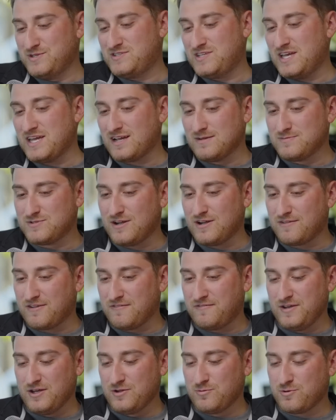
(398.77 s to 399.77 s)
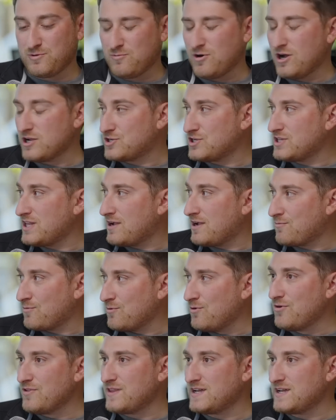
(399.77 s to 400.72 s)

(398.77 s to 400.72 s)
Zay comes off the field, we're watching that role,